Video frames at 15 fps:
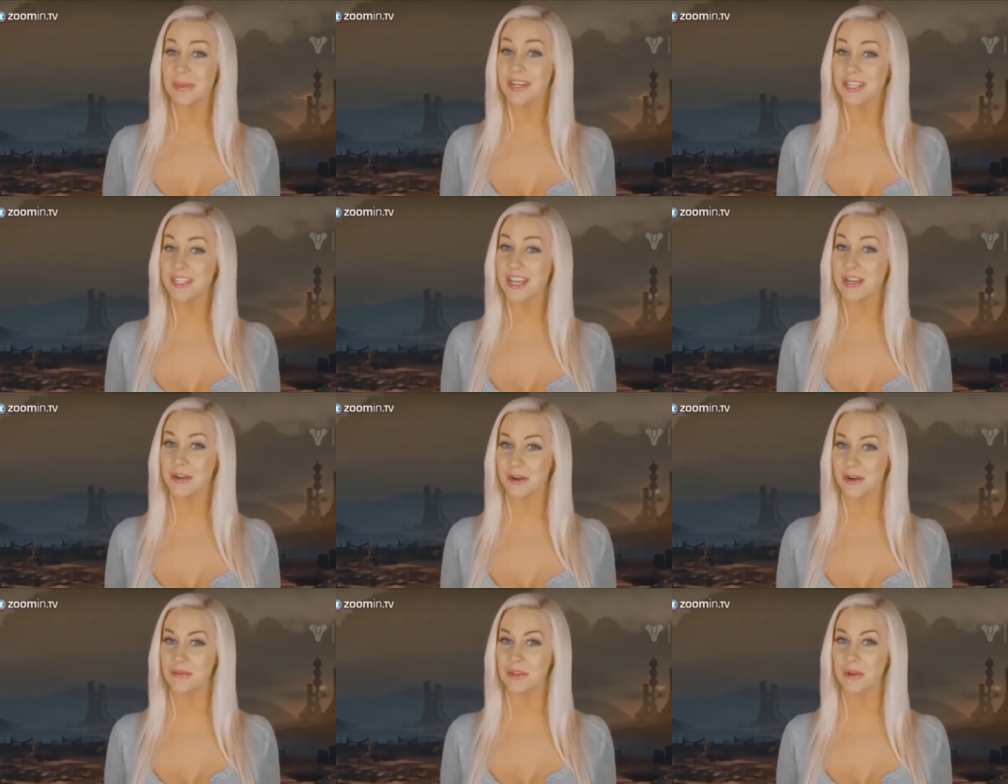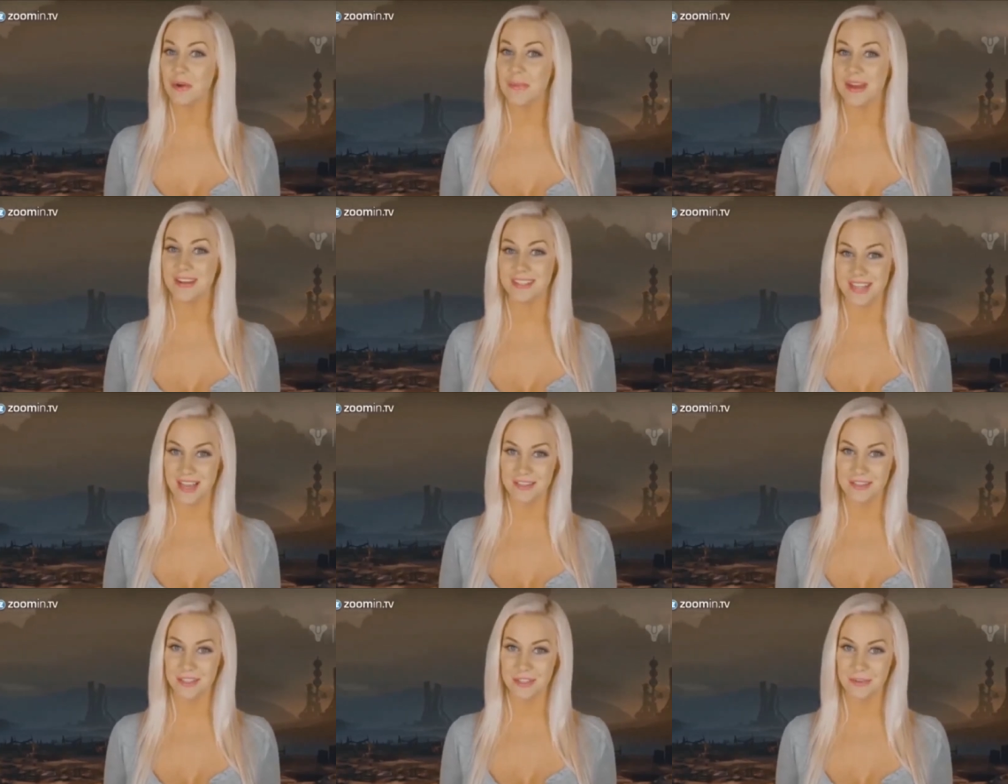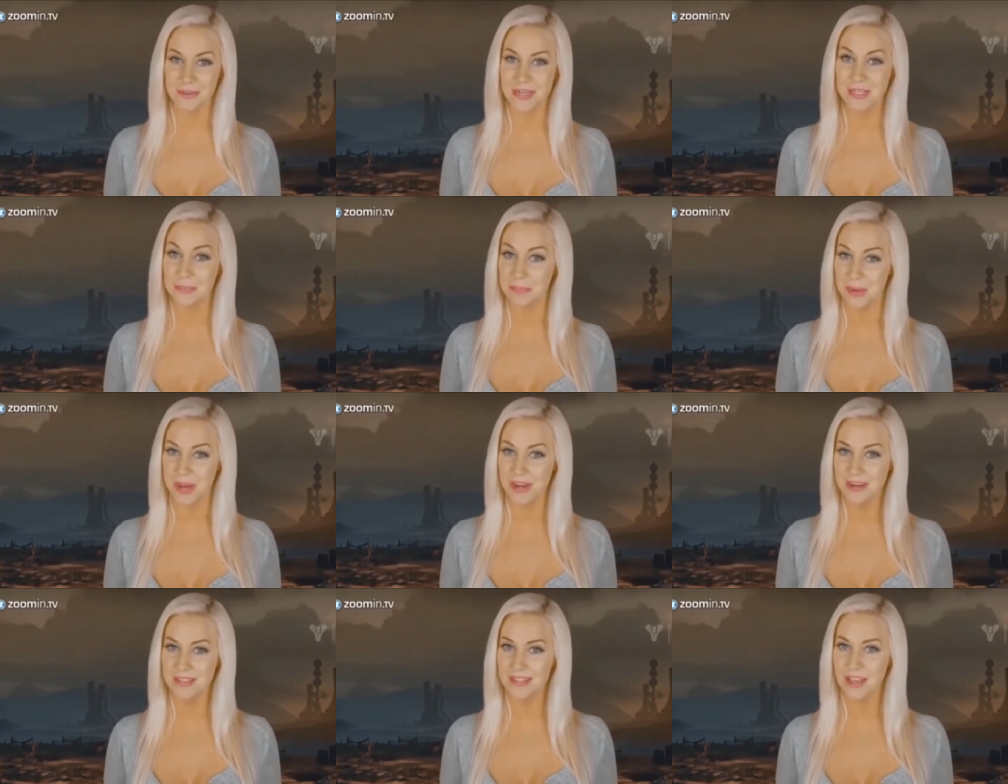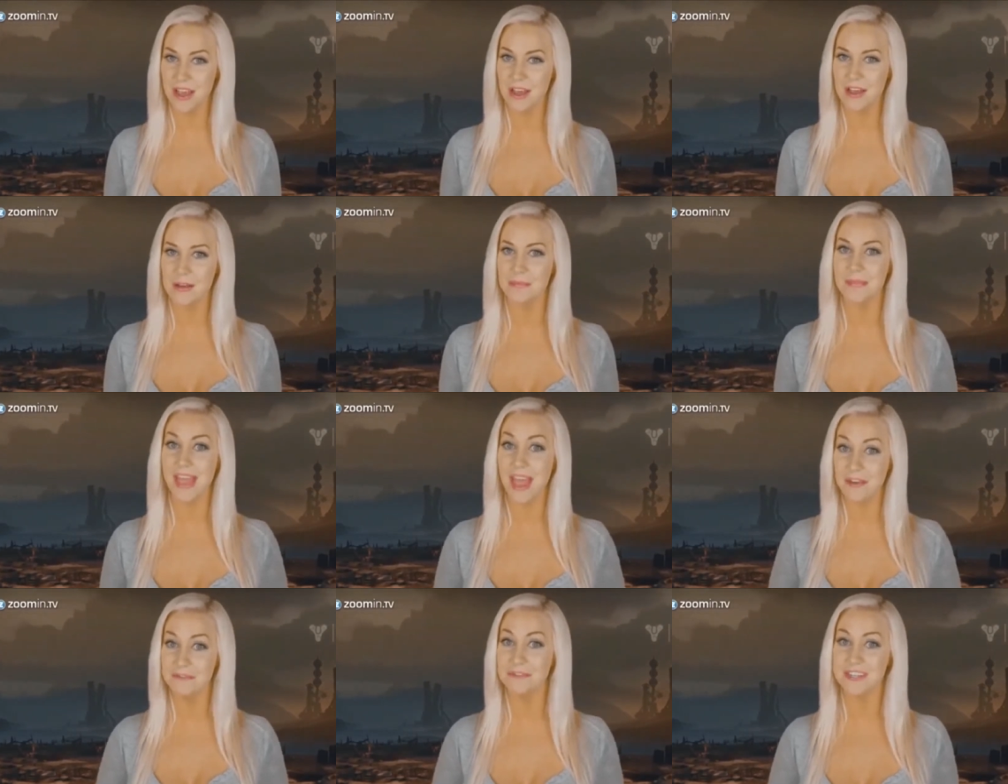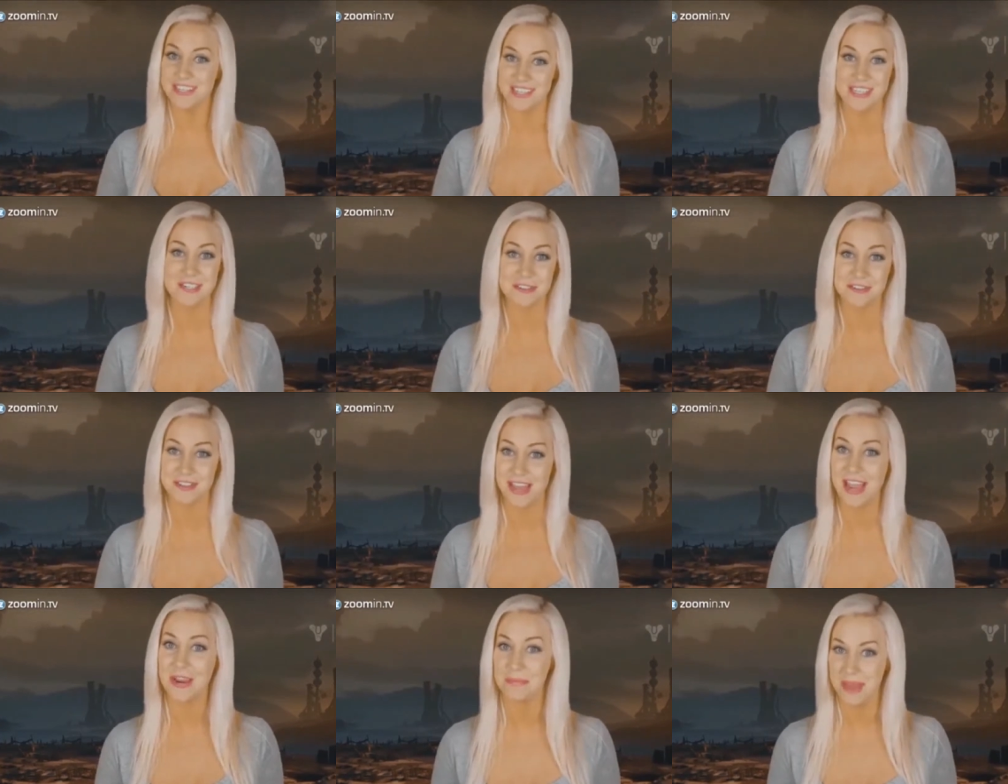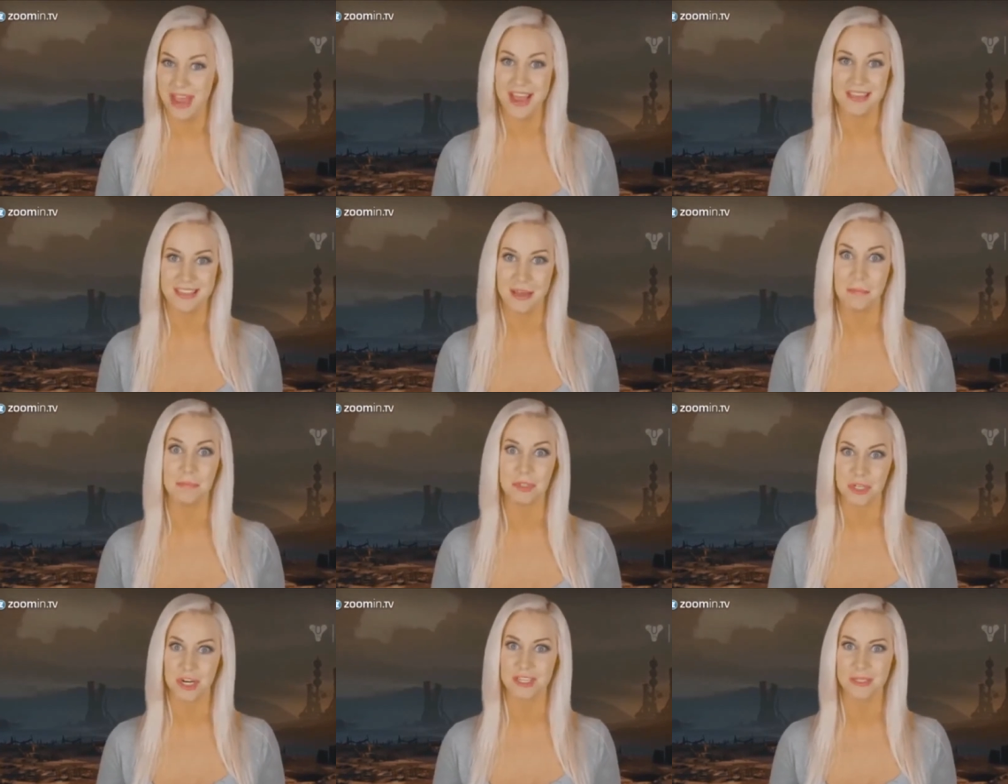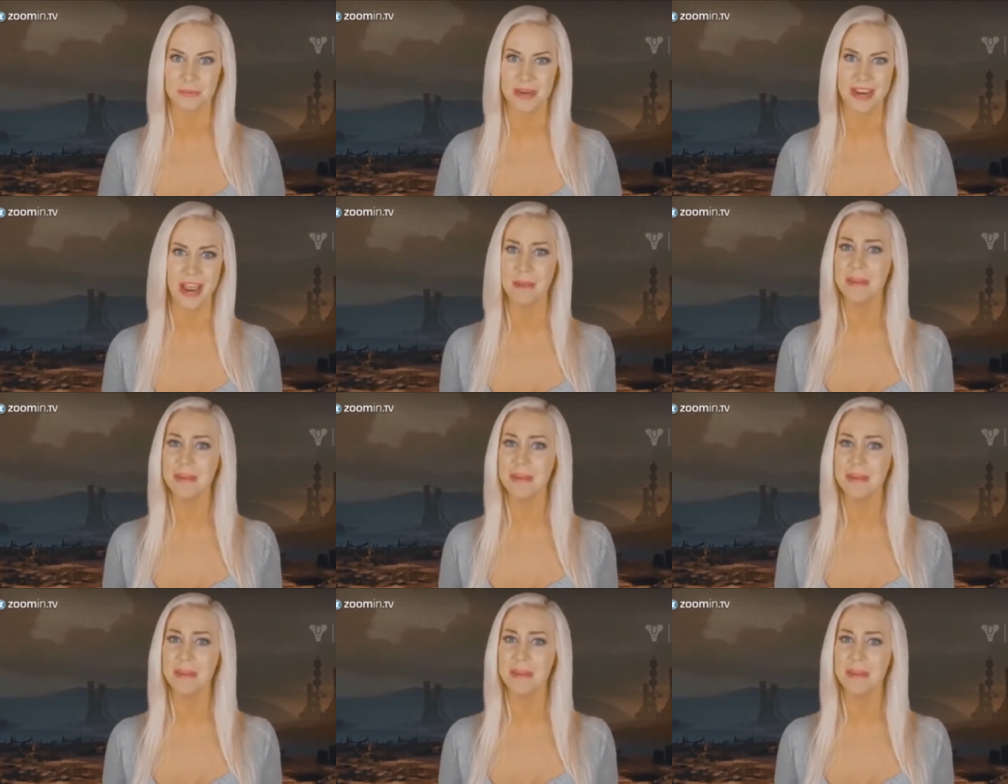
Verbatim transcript: As much as I agree with you about Assassin's Creed's bugs, every single game had them, trust me.